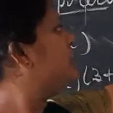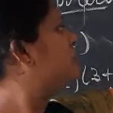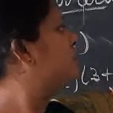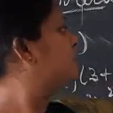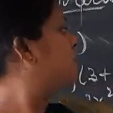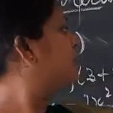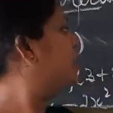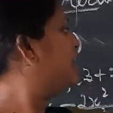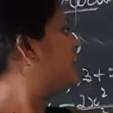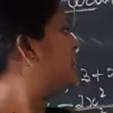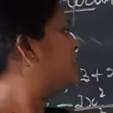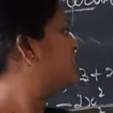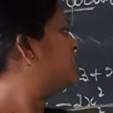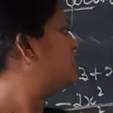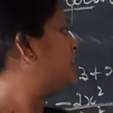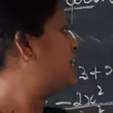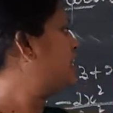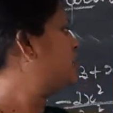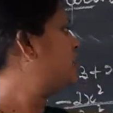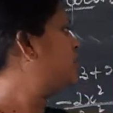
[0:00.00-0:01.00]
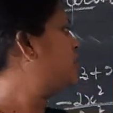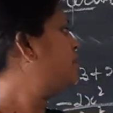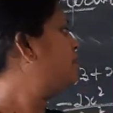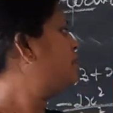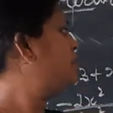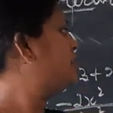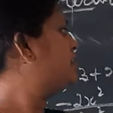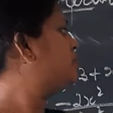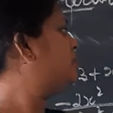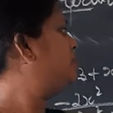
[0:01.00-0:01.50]
square is a cube
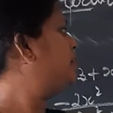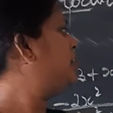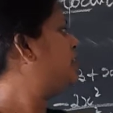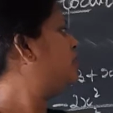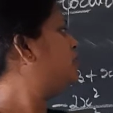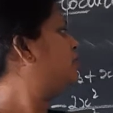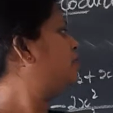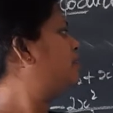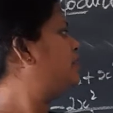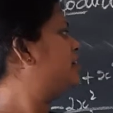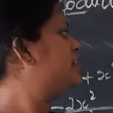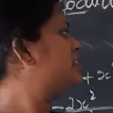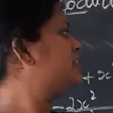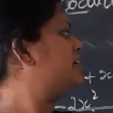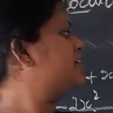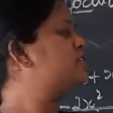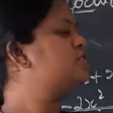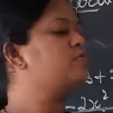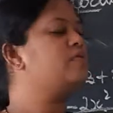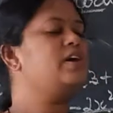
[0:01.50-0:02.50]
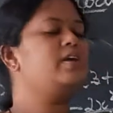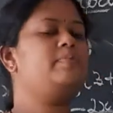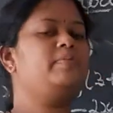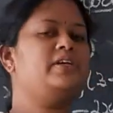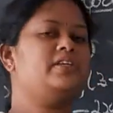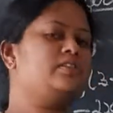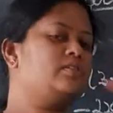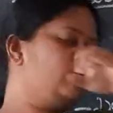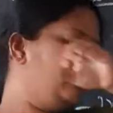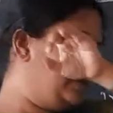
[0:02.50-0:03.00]
plus b cube plus a square b
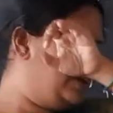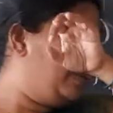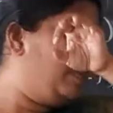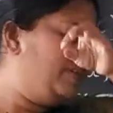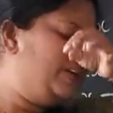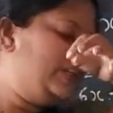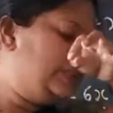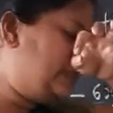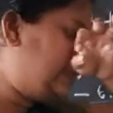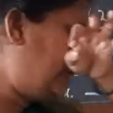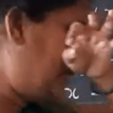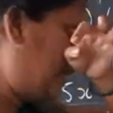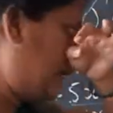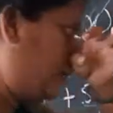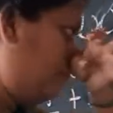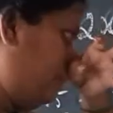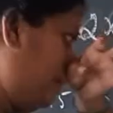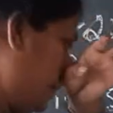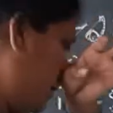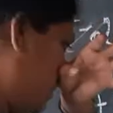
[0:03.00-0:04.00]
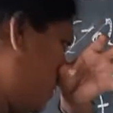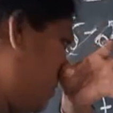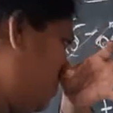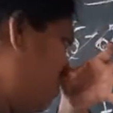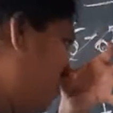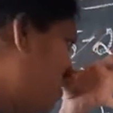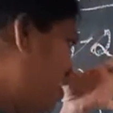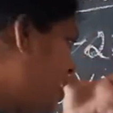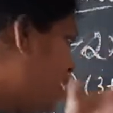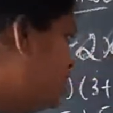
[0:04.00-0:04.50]
square plus ab. Now
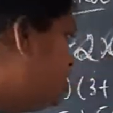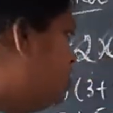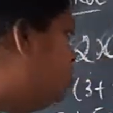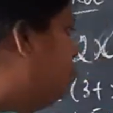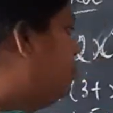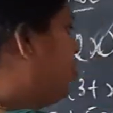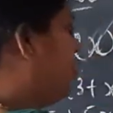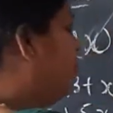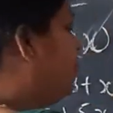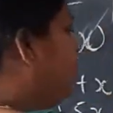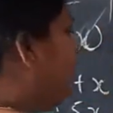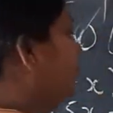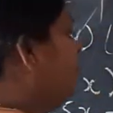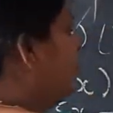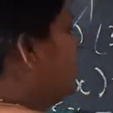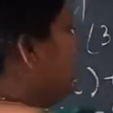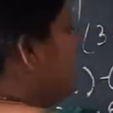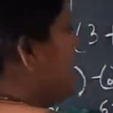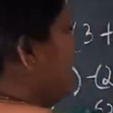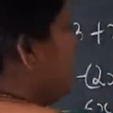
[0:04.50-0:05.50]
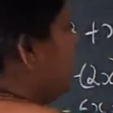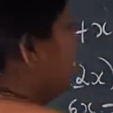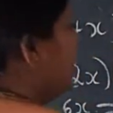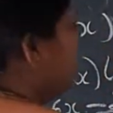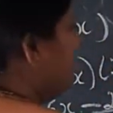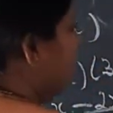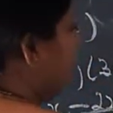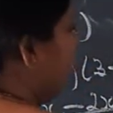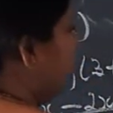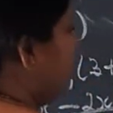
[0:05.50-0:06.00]
last problem.
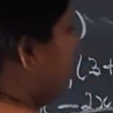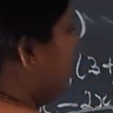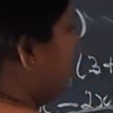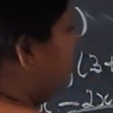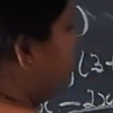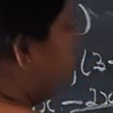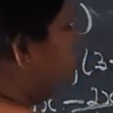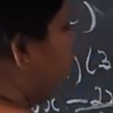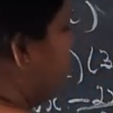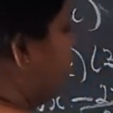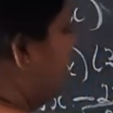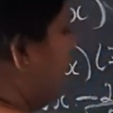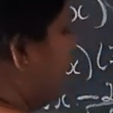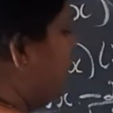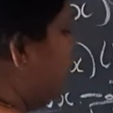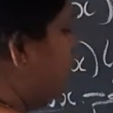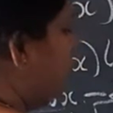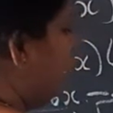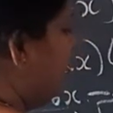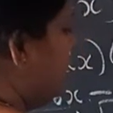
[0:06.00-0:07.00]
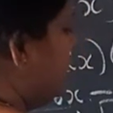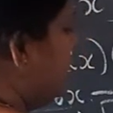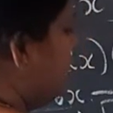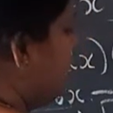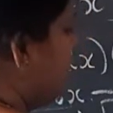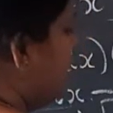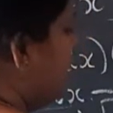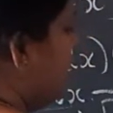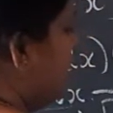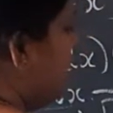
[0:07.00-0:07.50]
Again we have two
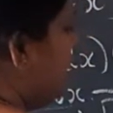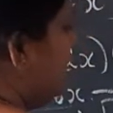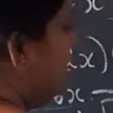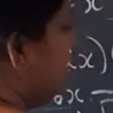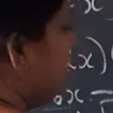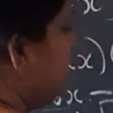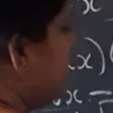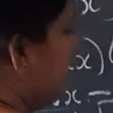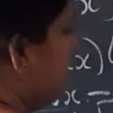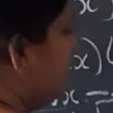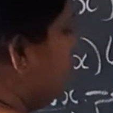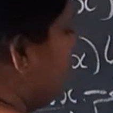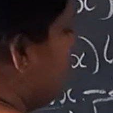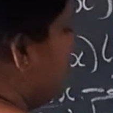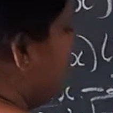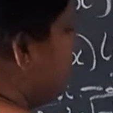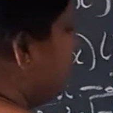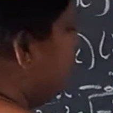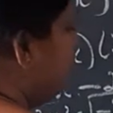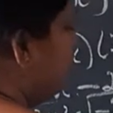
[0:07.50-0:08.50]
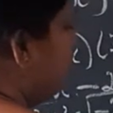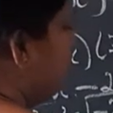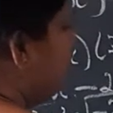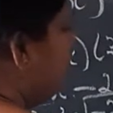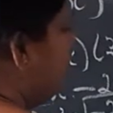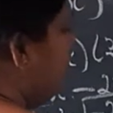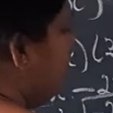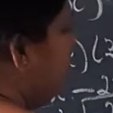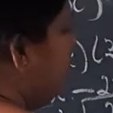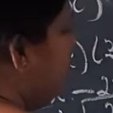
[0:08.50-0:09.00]
binomials is equal to
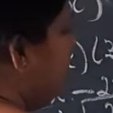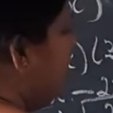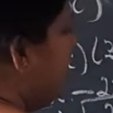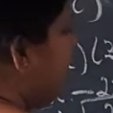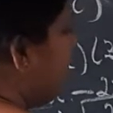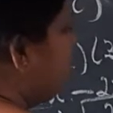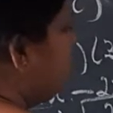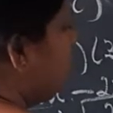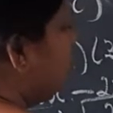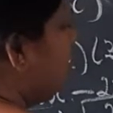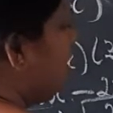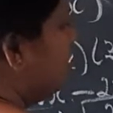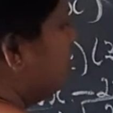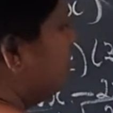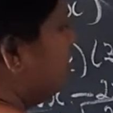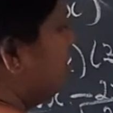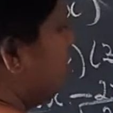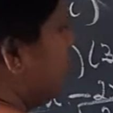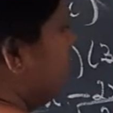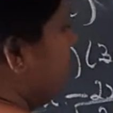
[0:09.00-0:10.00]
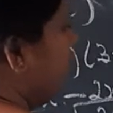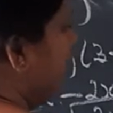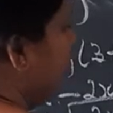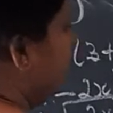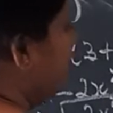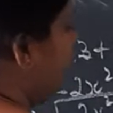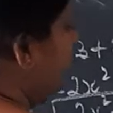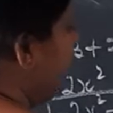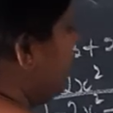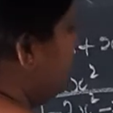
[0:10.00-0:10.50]
p square first
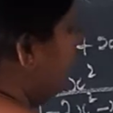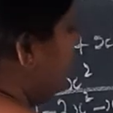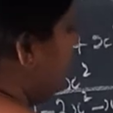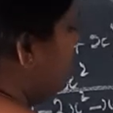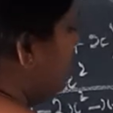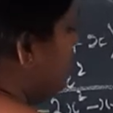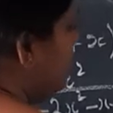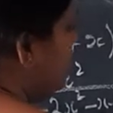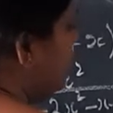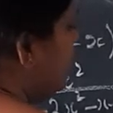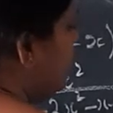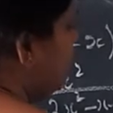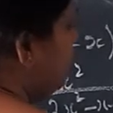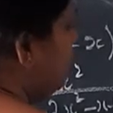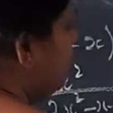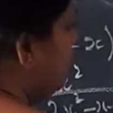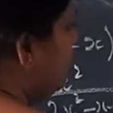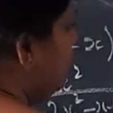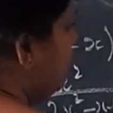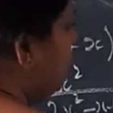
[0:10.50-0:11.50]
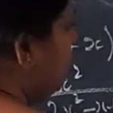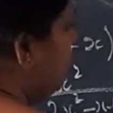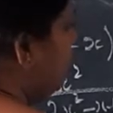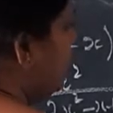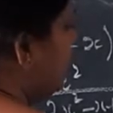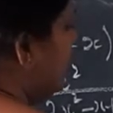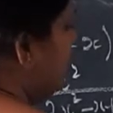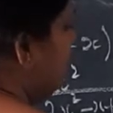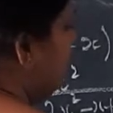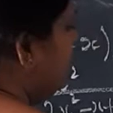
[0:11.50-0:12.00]
term into
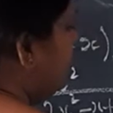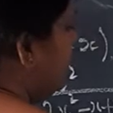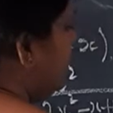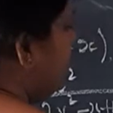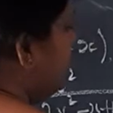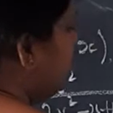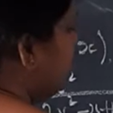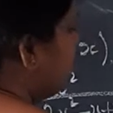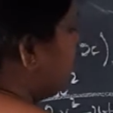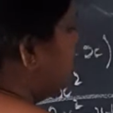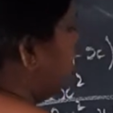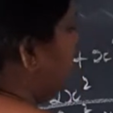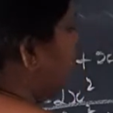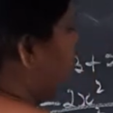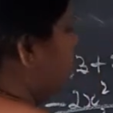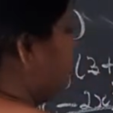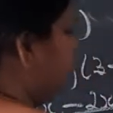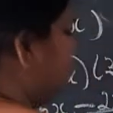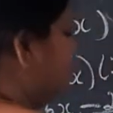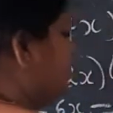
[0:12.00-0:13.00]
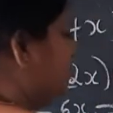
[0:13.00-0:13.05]
2p plus q.